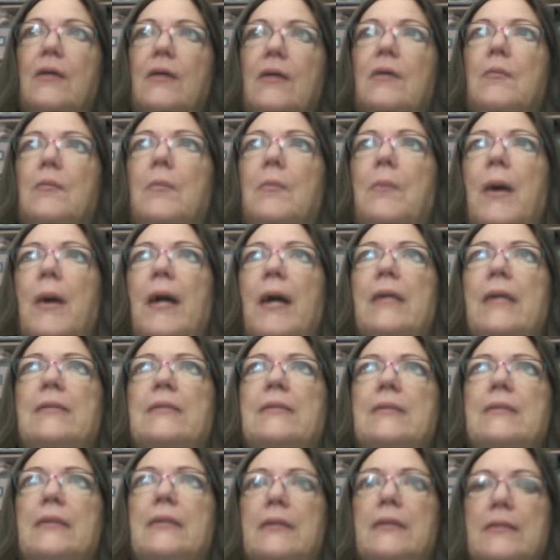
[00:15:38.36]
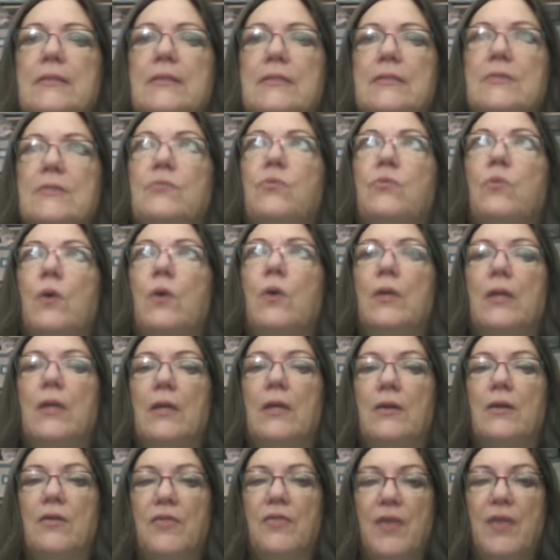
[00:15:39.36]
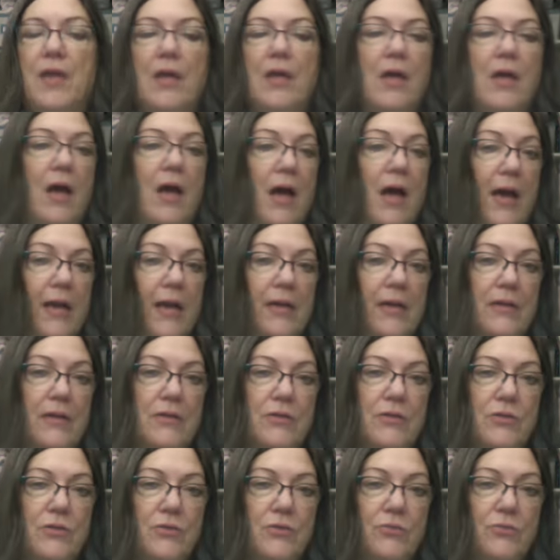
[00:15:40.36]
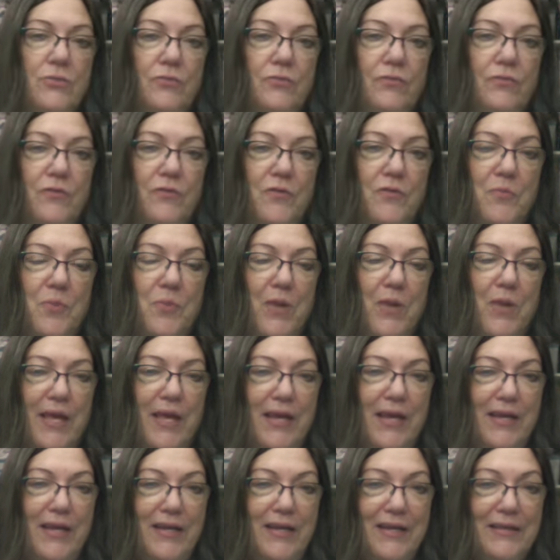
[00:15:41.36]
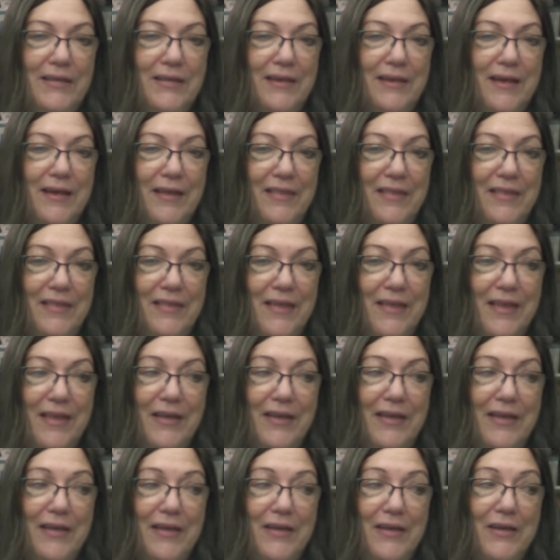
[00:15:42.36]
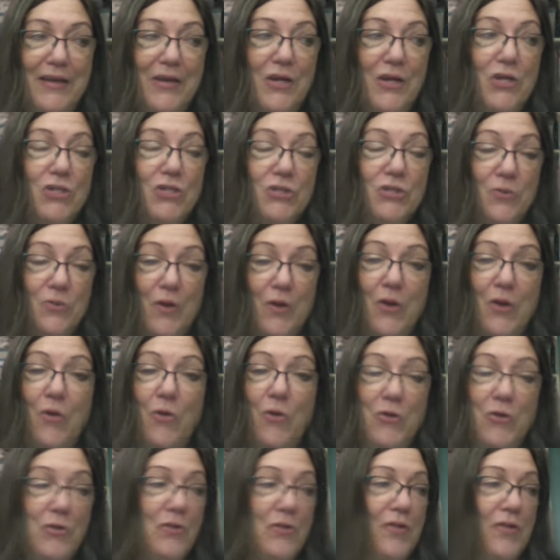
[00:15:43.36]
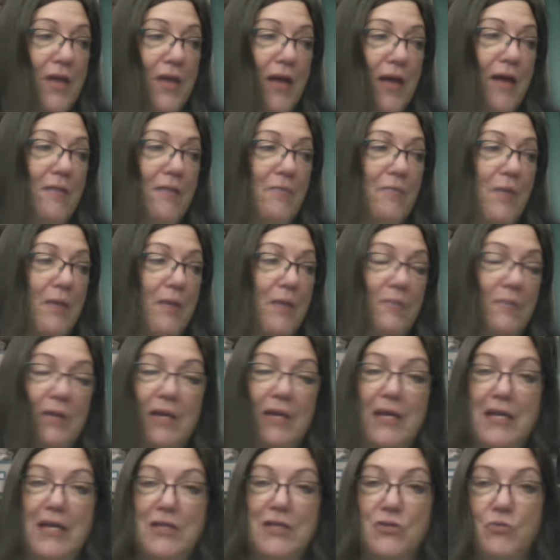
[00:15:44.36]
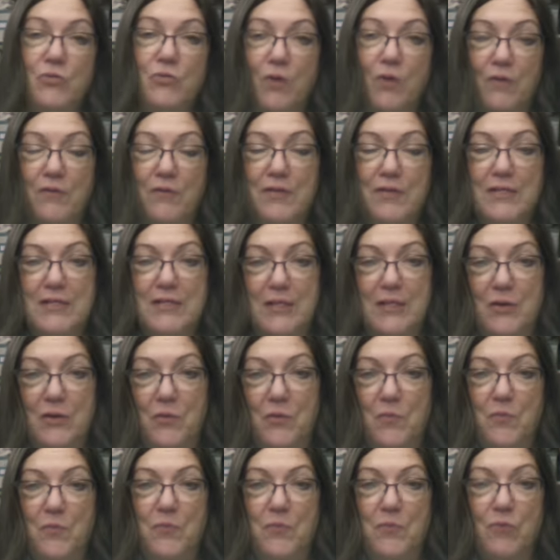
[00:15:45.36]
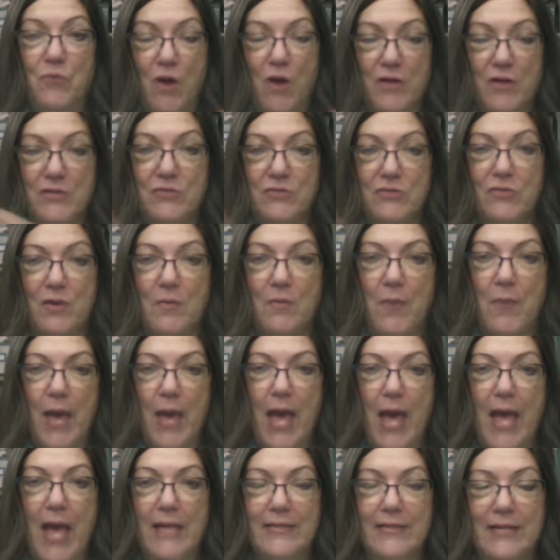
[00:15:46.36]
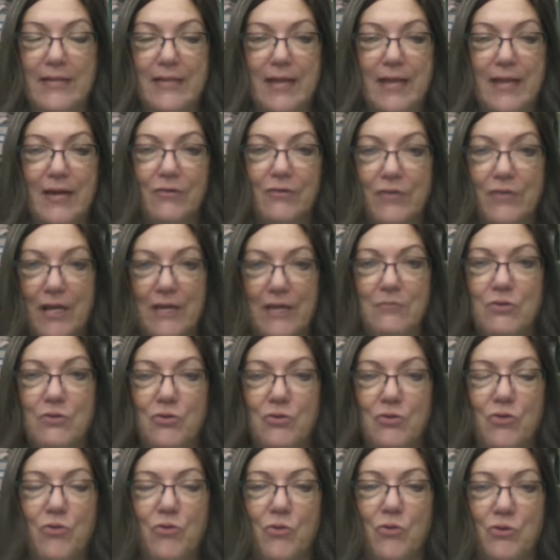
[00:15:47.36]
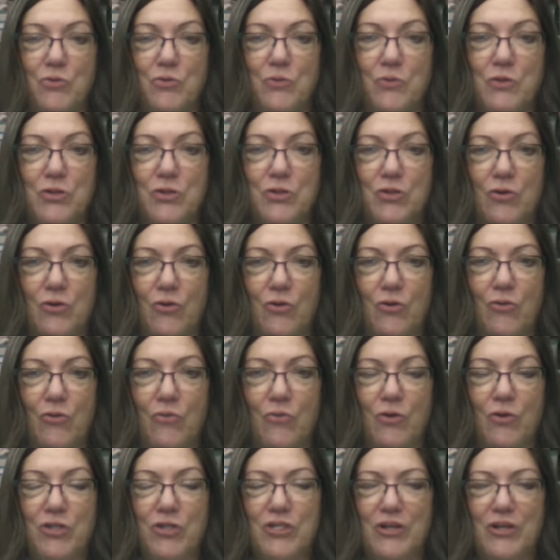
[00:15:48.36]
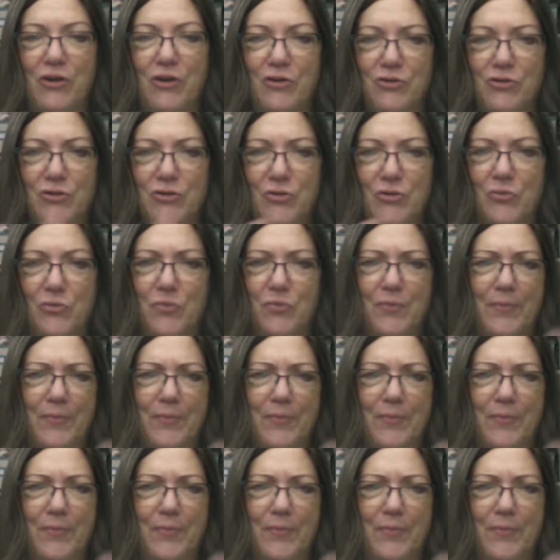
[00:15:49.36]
But it's one little thing I can do for the planet, I think. So I ordered them. I'm going to get 12 of these little drawstring bags, and then I'll take them to the grocery store, which also